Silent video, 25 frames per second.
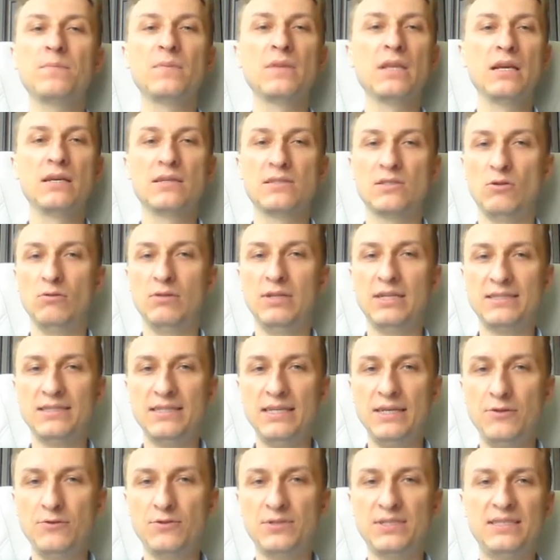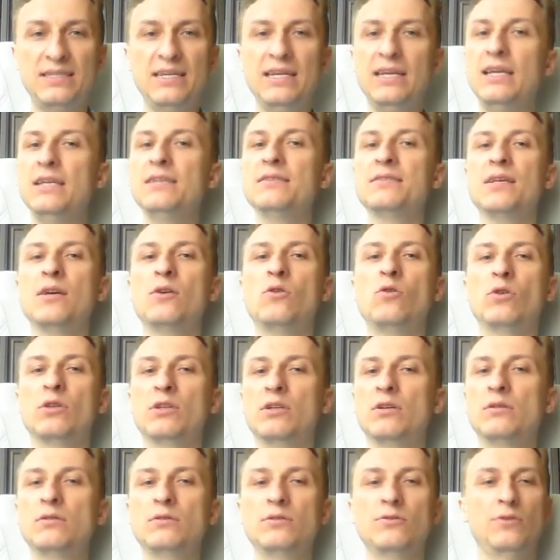So let's say you stick in the
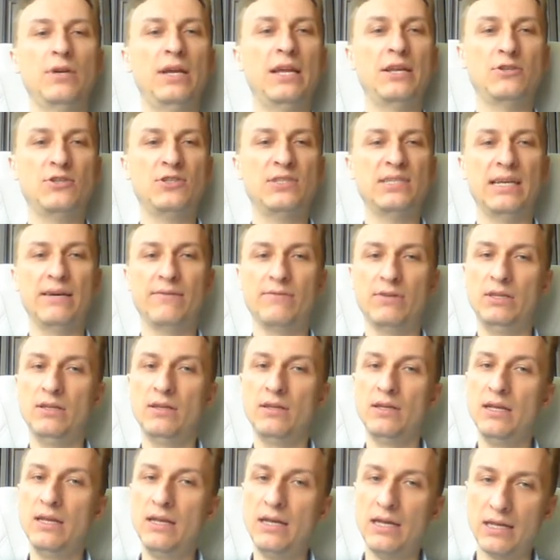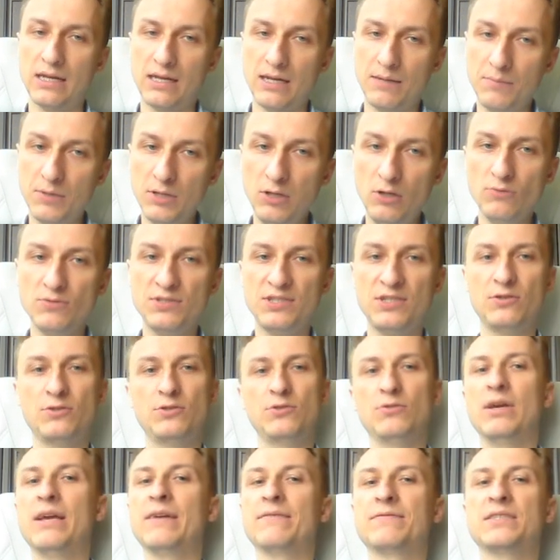corner to h7. Come closer
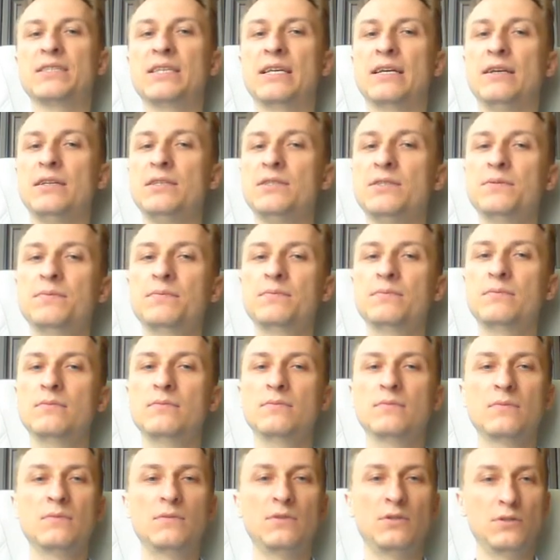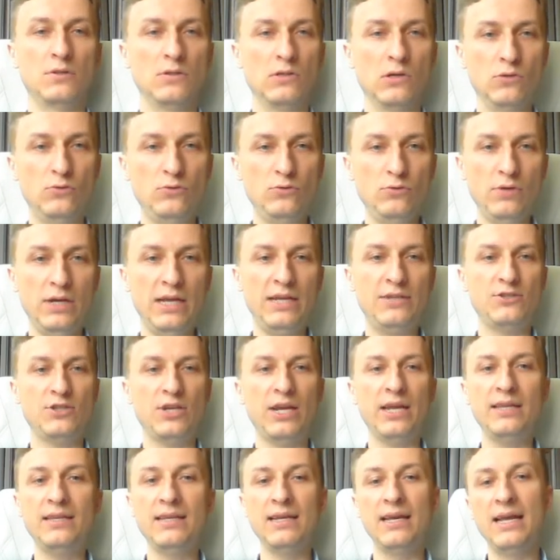to f6. You go to
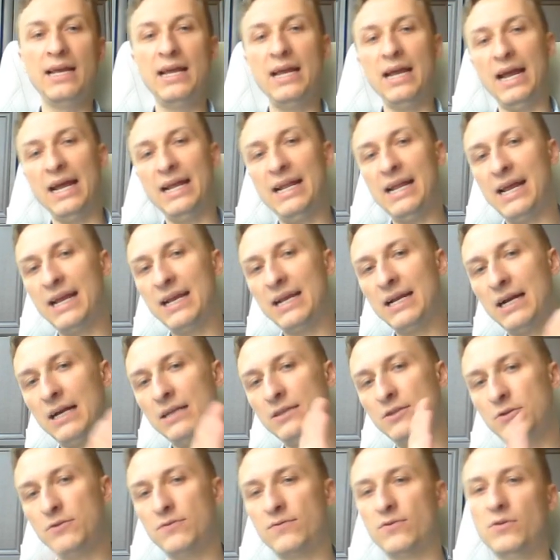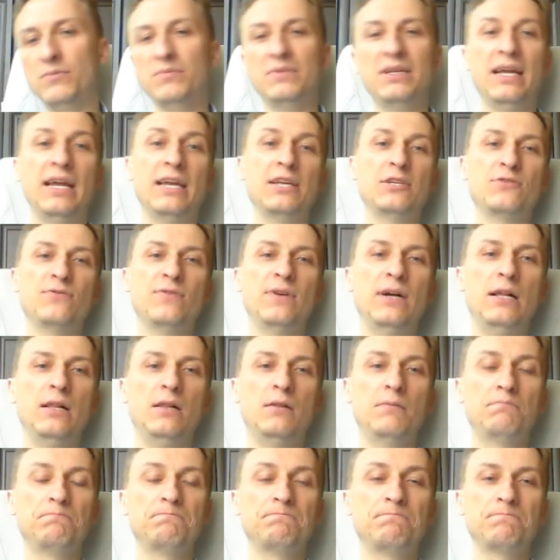h8, and I cut you from the h file.
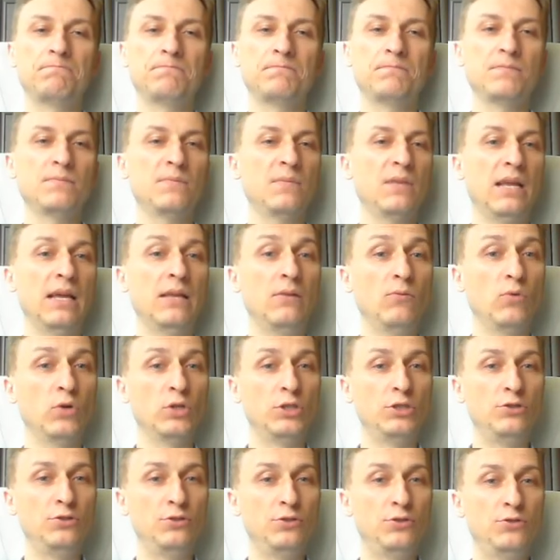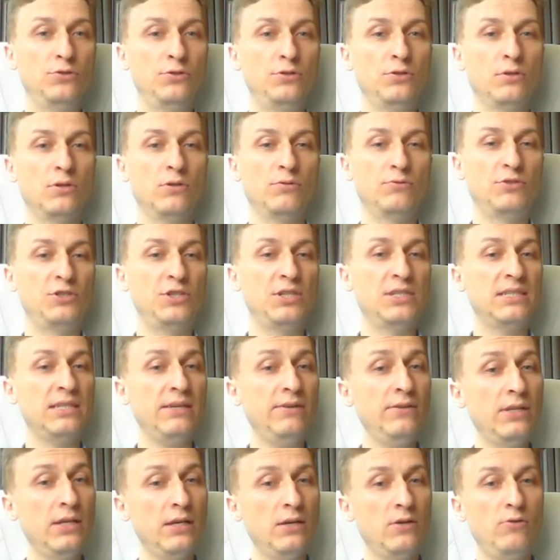And what do? You go
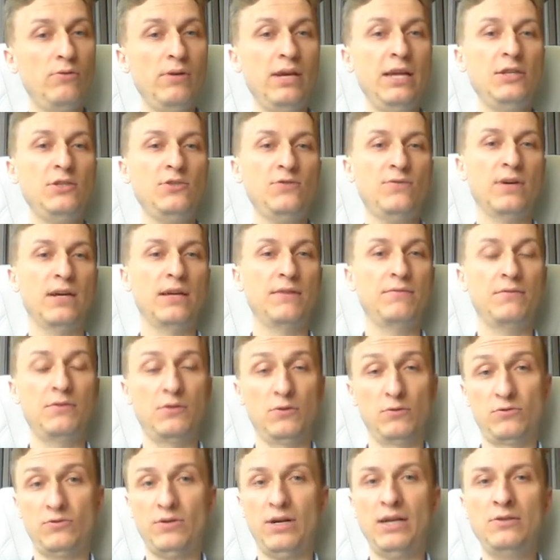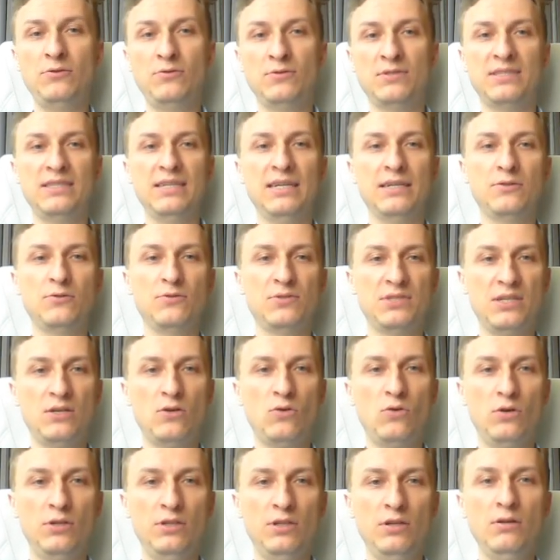g7 and go h5. You try to stick to the
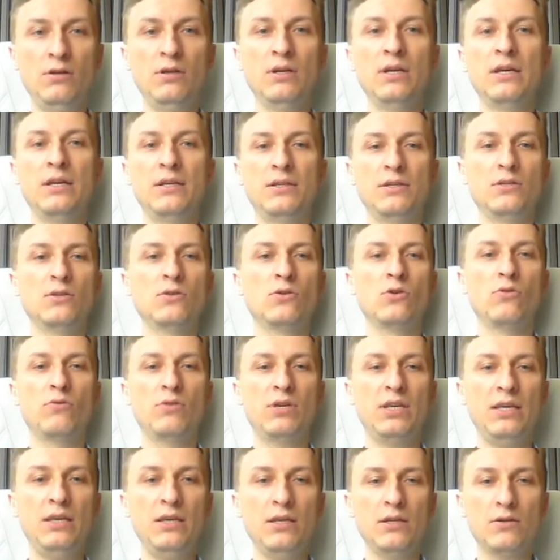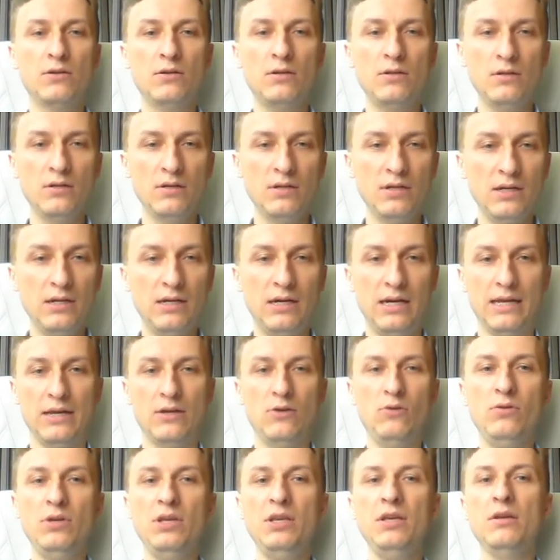corner. You go here, I
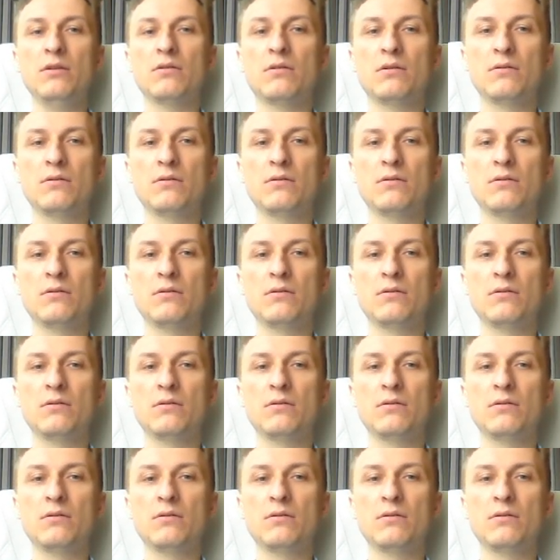go here.